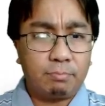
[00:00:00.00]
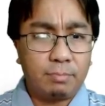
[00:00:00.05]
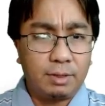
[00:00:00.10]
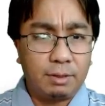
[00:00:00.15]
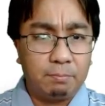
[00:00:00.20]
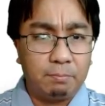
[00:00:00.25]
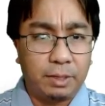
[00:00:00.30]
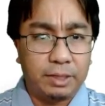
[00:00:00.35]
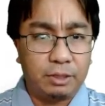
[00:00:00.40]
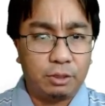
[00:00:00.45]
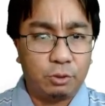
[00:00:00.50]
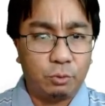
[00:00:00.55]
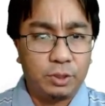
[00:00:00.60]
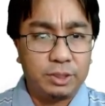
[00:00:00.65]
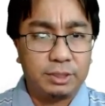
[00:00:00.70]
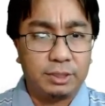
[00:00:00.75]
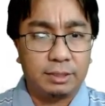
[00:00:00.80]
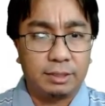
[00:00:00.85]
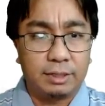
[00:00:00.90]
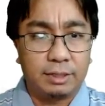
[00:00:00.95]
But the
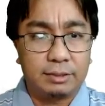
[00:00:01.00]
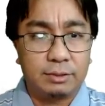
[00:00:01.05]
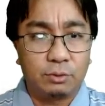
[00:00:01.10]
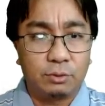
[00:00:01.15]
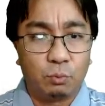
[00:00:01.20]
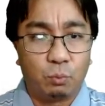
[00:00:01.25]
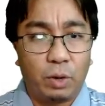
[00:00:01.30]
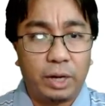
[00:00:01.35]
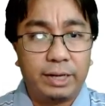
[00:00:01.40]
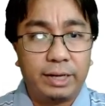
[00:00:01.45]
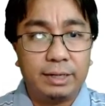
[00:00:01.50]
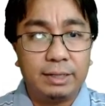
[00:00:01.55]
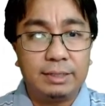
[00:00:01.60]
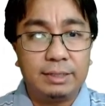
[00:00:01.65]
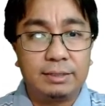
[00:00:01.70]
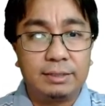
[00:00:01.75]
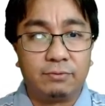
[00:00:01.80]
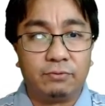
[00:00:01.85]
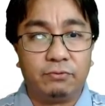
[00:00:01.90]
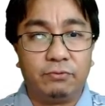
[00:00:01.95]
question is, what
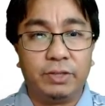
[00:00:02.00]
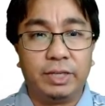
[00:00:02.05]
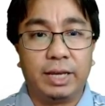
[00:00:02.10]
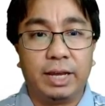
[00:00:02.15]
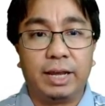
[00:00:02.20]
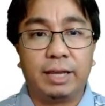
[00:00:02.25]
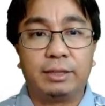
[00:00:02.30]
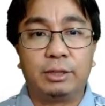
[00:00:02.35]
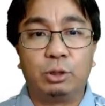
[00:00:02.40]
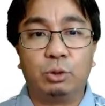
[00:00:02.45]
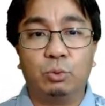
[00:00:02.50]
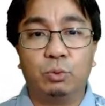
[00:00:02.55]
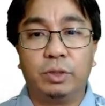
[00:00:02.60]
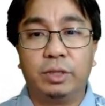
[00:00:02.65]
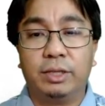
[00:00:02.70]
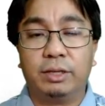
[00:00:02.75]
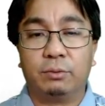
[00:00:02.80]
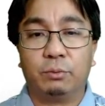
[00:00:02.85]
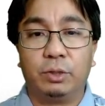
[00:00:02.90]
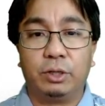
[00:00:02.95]
is VA2
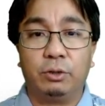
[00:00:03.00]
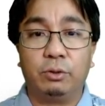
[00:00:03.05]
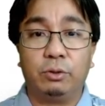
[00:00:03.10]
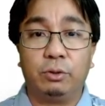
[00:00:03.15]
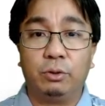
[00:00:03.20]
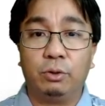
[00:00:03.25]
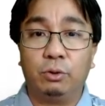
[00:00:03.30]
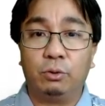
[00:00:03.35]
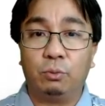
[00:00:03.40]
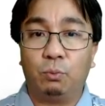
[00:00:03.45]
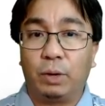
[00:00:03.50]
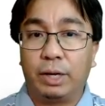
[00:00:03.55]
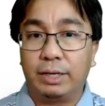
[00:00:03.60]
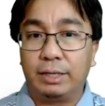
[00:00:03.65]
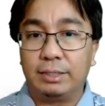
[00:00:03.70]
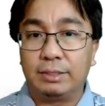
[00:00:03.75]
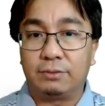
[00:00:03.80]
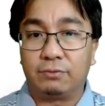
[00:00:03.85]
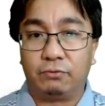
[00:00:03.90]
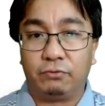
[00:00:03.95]
here? We don't know what
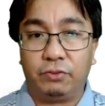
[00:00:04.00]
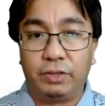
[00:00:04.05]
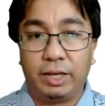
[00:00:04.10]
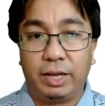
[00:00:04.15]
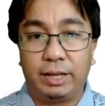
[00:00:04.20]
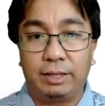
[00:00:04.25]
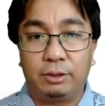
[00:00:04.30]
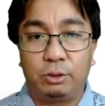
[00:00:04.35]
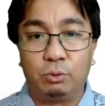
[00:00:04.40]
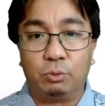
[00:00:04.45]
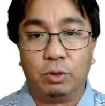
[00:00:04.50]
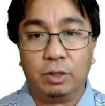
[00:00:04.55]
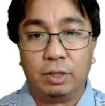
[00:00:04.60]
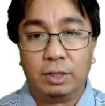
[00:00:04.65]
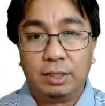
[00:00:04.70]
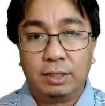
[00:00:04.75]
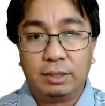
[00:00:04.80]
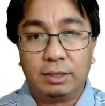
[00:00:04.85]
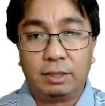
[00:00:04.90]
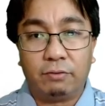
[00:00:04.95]
is VA2,
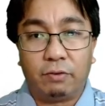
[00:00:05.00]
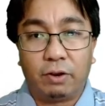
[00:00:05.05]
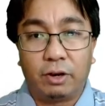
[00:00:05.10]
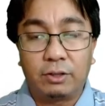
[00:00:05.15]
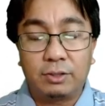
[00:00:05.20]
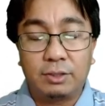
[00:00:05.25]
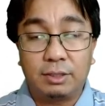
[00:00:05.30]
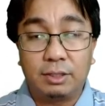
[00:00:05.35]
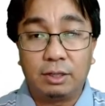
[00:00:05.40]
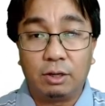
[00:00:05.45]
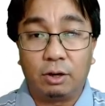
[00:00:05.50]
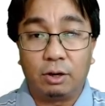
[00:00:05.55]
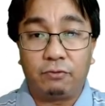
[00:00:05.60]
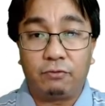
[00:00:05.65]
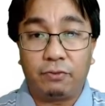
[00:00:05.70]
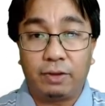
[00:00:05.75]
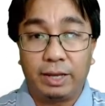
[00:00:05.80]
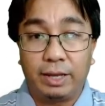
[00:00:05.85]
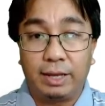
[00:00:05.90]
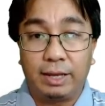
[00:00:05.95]
the velocity
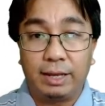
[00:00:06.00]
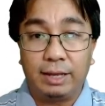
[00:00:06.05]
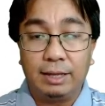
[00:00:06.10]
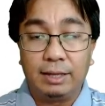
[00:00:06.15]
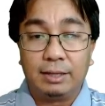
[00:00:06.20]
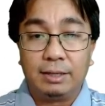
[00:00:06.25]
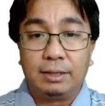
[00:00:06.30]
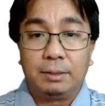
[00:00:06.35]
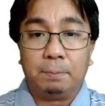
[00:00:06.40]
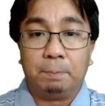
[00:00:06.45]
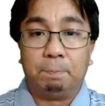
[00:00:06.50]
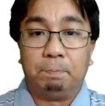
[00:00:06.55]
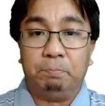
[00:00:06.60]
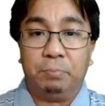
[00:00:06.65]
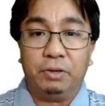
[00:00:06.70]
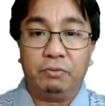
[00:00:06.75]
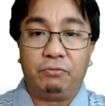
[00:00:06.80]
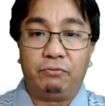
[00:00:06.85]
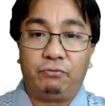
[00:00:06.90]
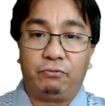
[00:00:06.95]
of A
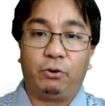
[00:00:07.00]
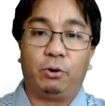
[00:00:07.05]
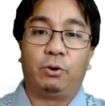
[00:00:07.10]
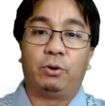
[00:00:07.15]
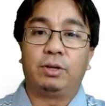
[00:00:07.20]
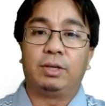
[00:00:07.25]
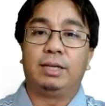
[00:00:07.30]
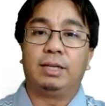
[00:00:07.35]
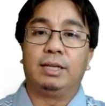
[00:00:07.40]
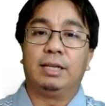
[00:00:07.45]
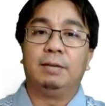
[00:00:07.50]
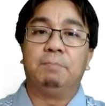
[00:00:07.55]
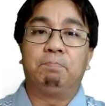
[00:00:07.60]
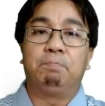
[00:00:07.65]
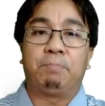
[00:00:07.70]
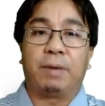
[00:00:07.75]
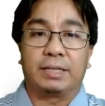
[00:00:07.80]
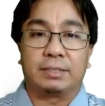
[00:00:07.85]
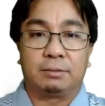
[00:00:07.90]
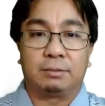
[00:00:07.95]
before it
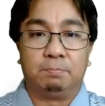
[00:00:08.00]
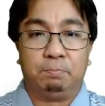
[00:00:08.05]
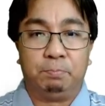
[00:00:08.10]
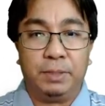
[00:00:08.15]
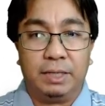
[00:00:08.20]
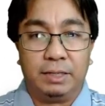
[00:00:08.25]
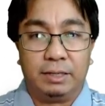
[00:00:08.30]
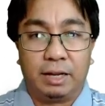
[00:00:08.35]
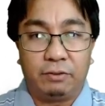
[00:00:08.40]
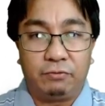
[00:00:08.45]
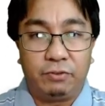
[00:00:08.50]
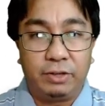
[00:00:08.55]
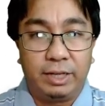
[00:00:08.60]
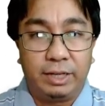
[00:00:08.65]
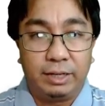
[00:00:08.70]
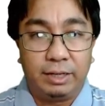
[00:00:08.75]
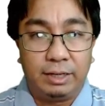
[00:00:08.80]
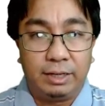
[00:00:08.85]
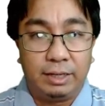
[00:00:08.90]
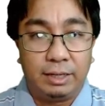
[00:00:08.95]
impacts B.
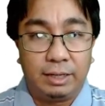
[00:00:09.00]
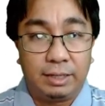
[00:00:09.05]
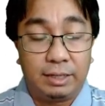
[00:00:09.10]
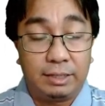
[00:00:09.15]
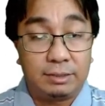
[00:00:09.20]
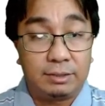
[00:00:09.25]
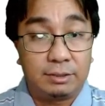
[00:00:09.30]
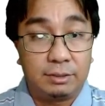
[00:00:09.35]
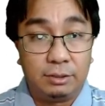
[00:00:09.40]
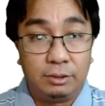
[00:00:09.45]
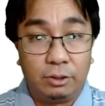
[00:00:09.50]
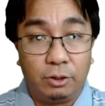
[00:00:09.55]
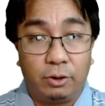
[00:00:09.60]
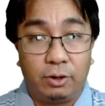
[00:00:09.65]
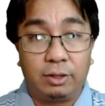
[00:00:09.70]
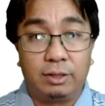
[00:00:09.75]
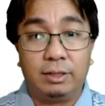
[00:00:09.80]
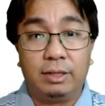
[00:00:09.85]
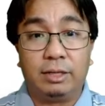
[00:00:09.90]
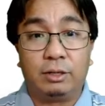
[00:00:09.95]
Definitely it is
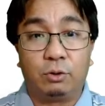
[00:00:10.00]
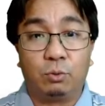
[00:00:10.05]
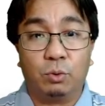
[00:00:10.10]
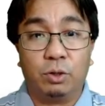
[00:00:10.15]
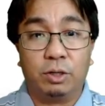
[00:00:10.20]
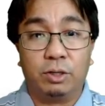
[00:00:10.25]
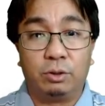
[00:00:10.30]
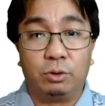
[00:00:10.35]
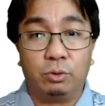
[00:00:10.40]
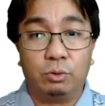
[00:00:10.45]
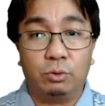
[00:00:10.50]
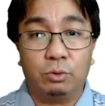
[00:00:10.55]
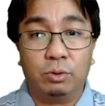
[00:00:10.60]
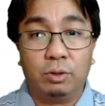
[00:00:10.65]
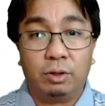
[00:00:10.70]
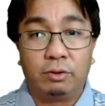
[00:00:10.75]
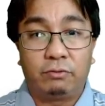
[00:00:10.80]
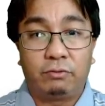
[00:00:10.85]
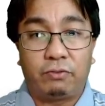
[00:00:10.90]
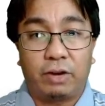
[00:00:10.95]
not equal to
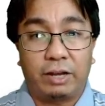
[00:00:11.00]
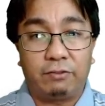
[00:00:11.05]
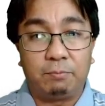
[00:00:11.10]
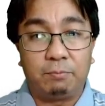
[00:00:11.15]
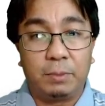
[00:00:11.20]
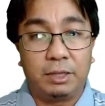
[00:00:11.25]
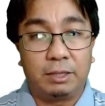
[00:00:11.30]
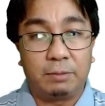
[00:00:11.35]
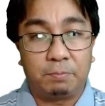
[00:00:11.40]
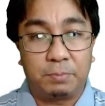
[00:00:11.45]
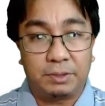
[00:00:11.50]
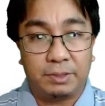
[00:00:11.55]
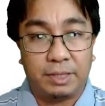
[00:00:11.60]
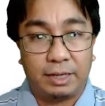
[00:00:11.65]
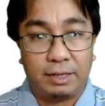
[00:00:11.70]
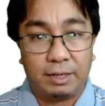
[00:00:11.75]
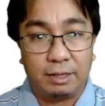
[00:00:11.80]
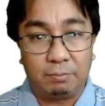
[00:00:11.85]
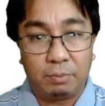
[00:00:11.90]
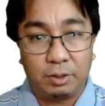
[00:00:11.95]
5 meter per
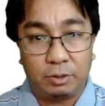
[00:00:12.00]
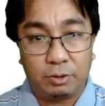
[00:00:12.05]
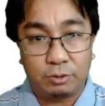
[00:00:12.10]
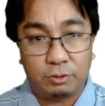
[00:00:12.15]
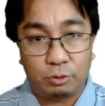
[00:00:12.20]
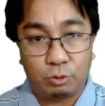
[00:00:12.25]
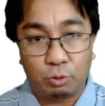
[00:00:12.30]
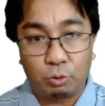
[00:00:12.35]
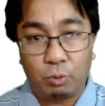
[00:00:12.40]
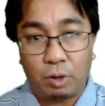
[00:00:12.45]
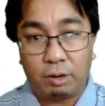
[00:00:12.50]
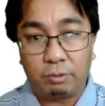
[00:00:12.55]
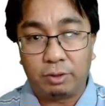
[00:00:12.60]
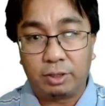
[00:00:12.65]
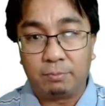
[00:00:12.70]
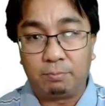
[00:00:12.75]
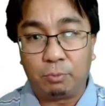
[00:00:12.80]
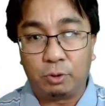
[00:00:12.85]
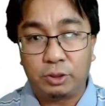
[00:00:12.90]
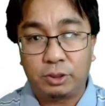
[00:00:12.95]
second because throughout
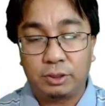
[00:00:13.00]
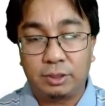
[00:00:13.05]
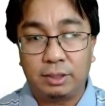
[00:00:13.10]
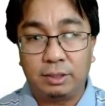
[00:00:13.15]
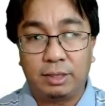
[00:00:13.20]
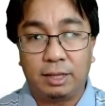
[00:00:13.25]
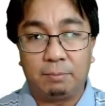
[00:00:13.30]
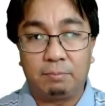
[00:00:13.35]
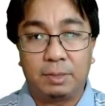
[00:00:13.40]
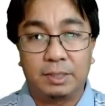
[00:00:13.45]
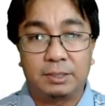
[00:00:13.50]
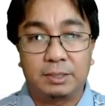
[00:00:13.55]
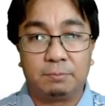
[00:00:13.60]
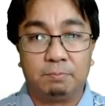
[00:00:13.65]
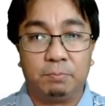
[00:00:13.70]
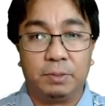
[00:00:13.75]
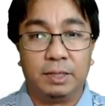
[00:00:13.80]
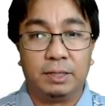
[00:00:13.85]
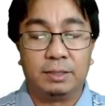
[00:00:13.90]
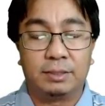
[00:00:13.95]
the motion there
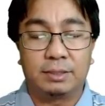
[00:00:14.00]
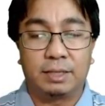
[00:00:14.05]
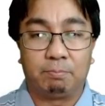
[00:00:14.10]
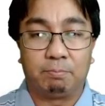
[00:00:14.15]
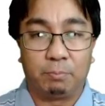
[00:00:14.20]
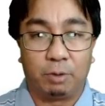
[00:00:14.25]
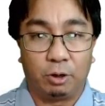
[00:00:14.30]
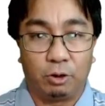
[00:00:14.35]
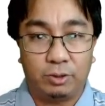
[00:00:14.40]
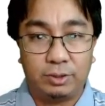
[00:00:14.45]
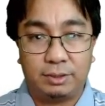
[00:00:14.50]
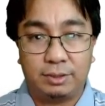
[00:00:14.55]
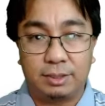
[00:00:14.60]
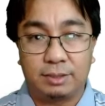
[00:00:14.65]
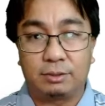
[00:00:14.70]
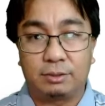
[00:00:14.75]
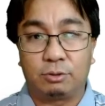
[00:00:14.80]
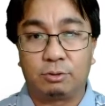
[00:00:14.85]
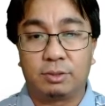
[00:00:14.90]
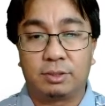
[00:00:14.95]
must be some
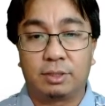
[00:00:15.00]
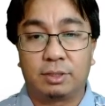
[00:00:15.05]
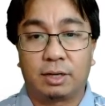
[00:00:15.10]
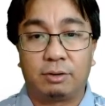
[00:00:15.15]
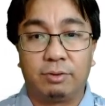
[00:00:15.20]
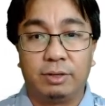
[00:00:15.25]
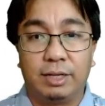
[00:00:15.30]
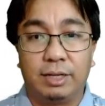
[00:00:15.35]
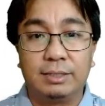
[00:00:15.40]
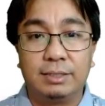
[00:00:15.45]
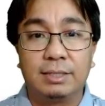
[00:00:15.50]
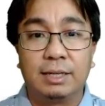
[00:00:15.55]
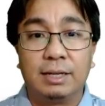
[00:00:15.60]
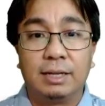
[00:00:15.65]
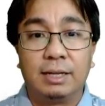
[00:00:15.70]
losses to surroundings,